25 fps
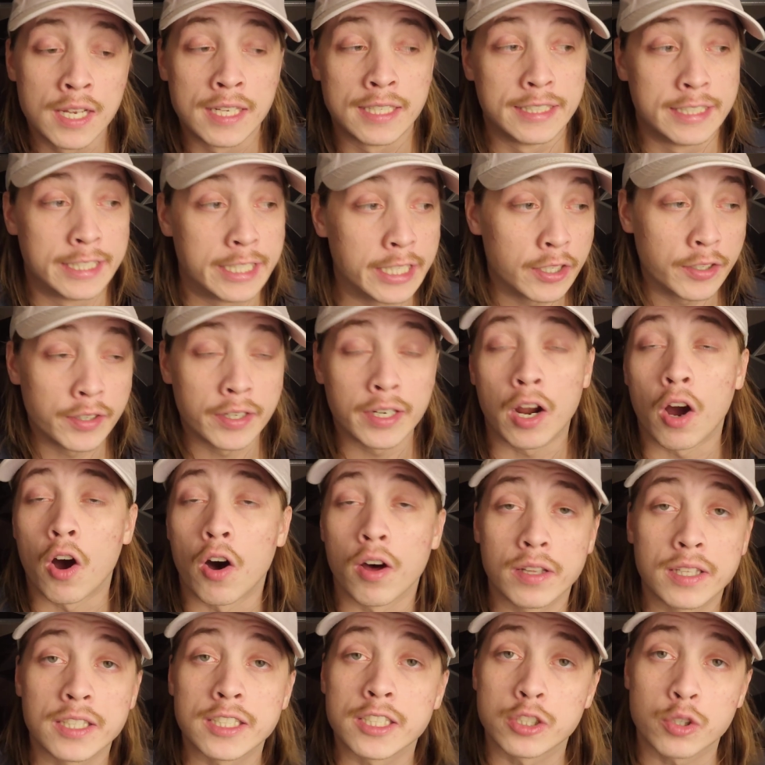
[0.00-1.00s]
during
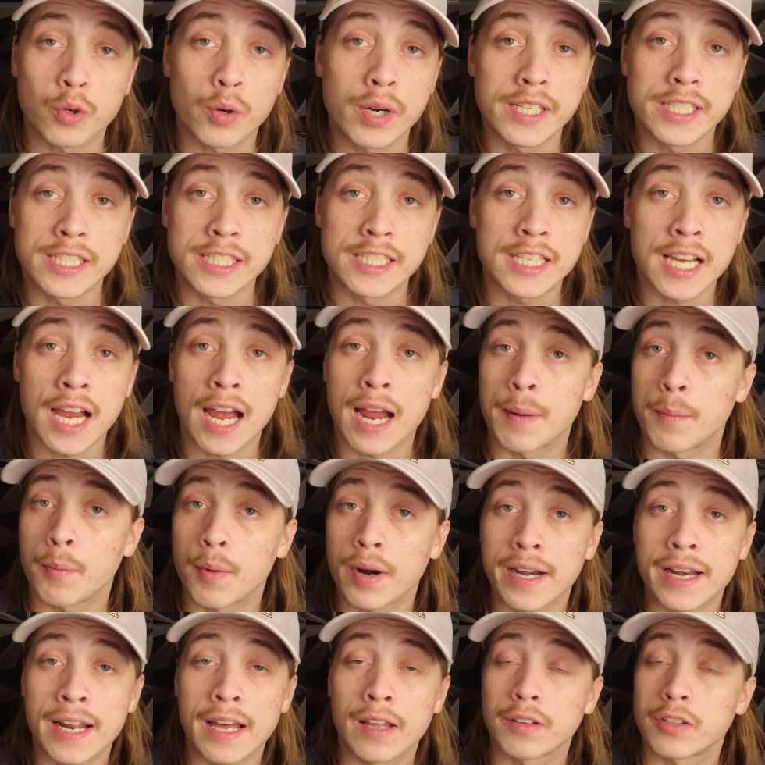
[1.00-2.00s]
all this crazy time.
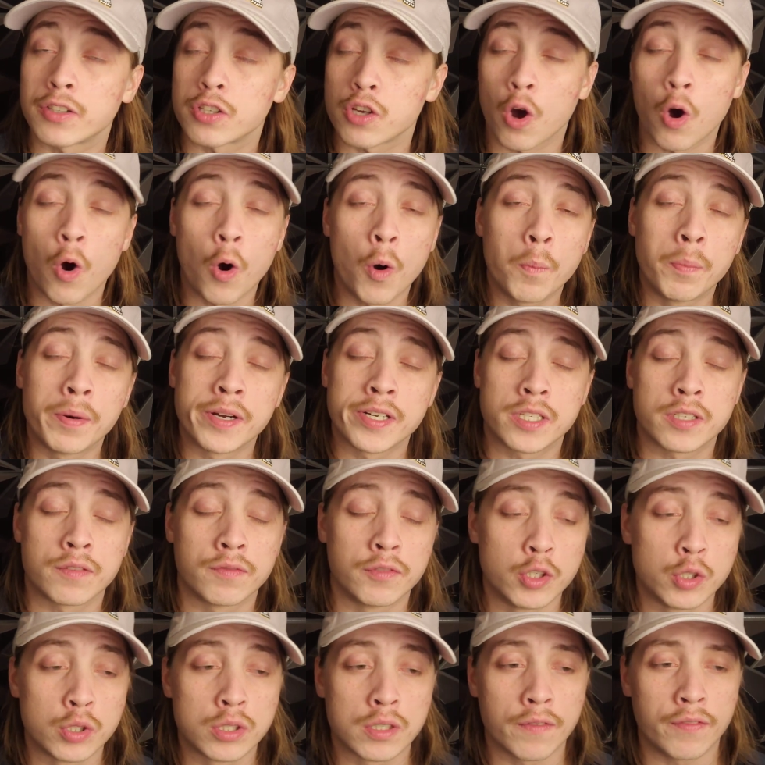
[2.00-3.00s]
Right now, there's a whole bunch of
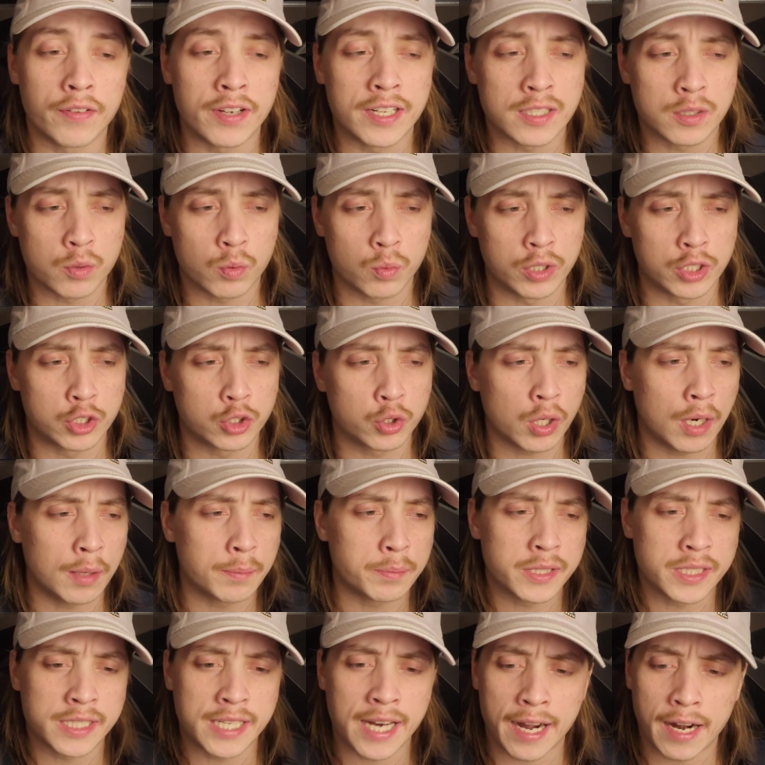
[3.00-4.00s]
news events with
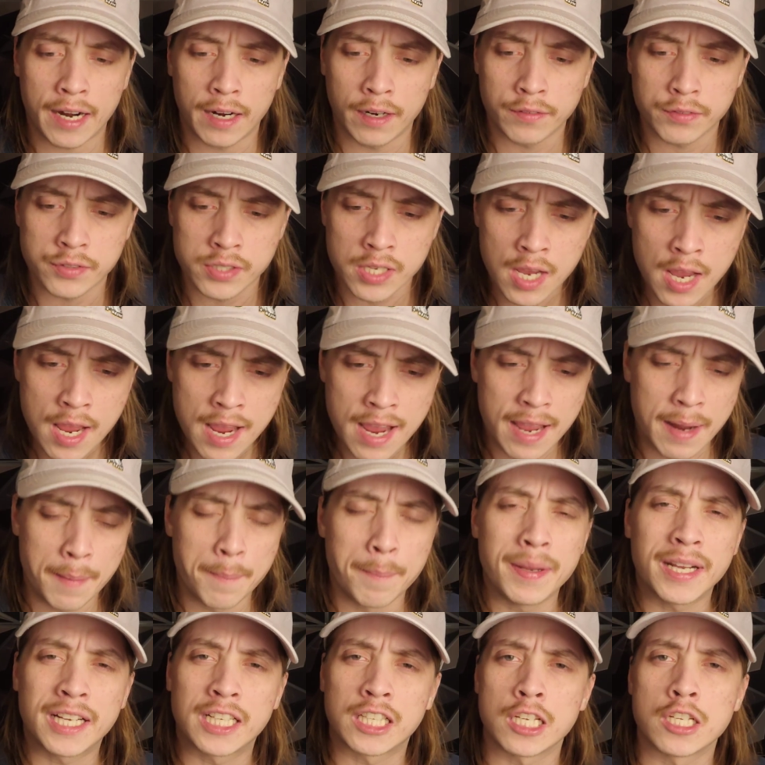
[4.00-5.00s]
Trump's tariffs and
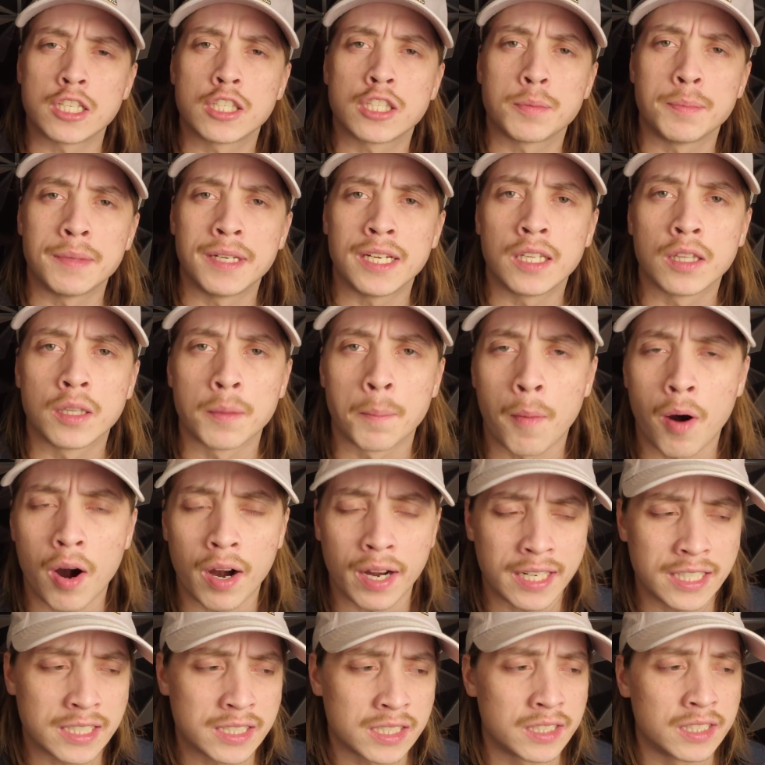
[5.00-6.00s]
mixed sentiment in the
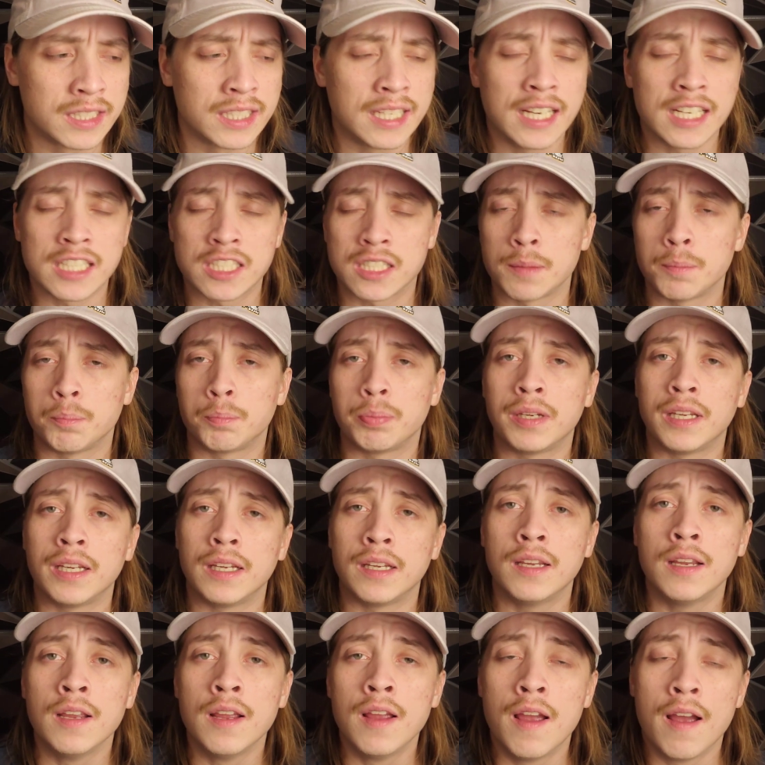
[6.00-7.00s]
markets, and the
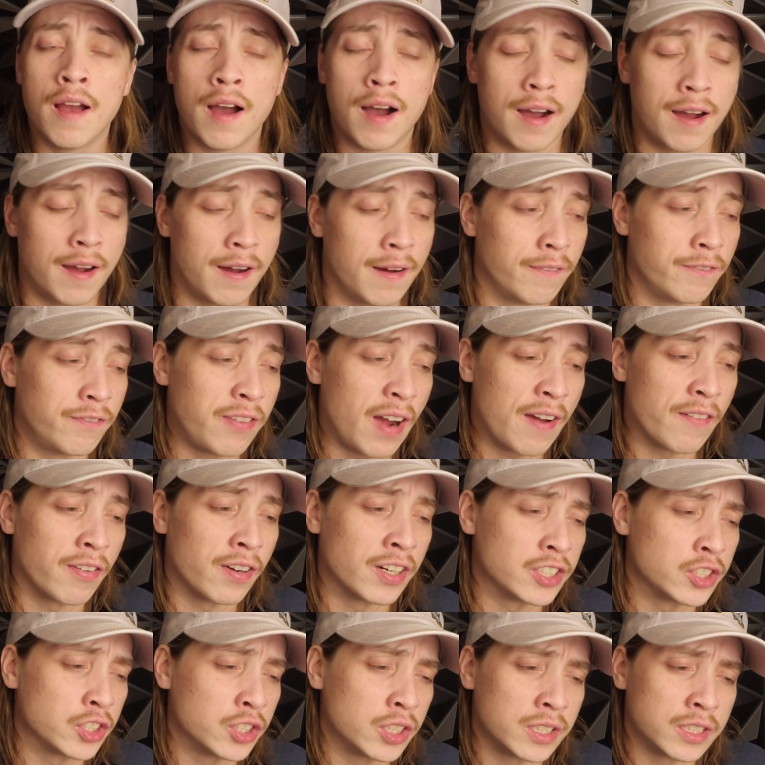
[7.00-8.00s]
S&P
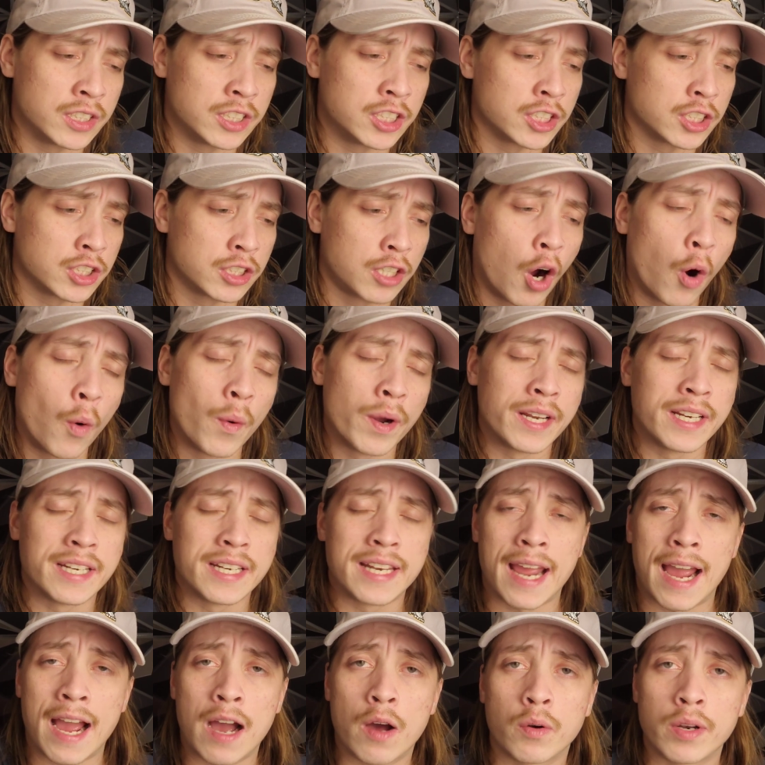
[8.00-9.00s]
500 just going
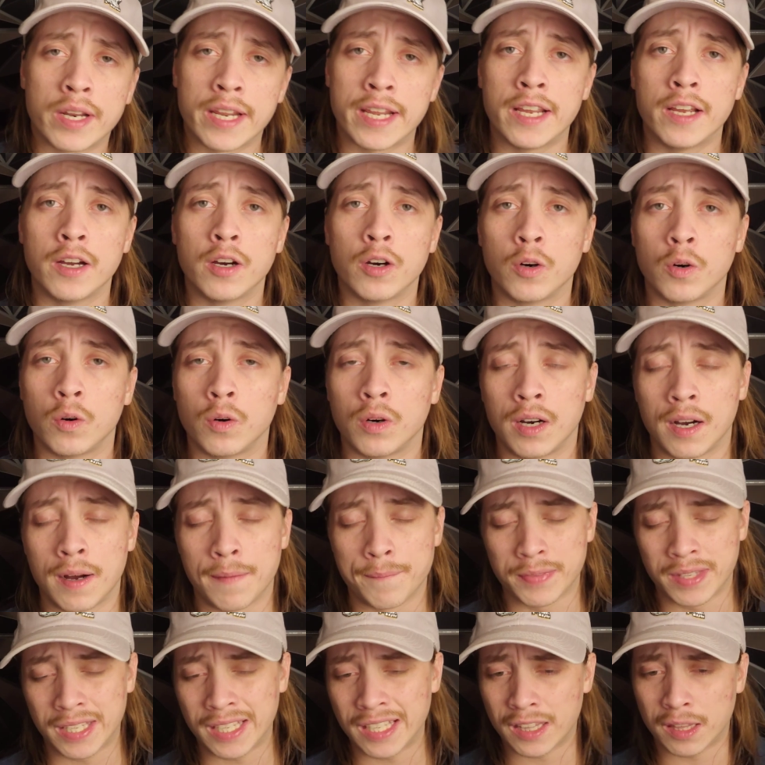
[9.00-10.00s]
downhill.
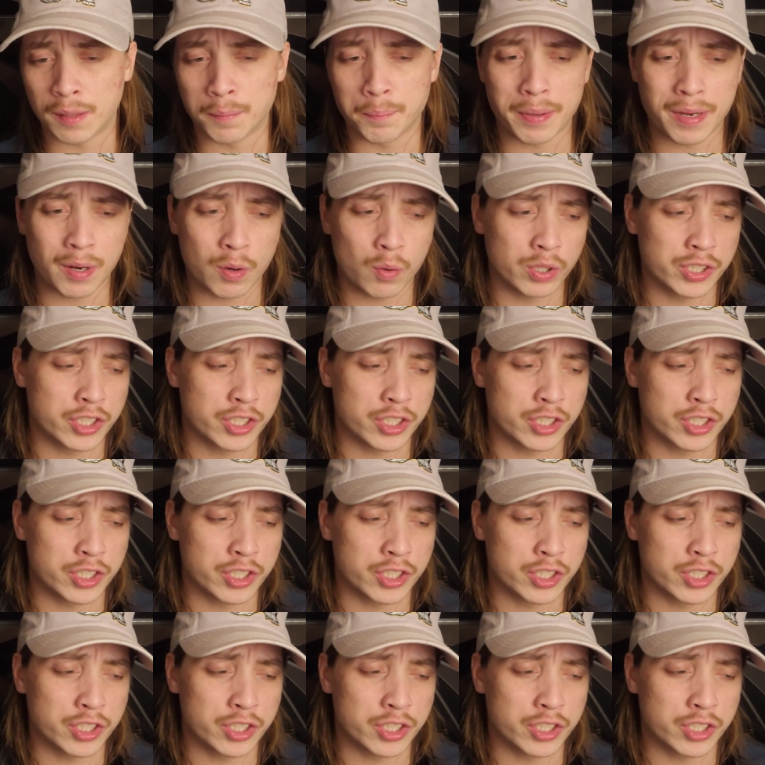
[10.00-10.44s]
The Ether Bitcoin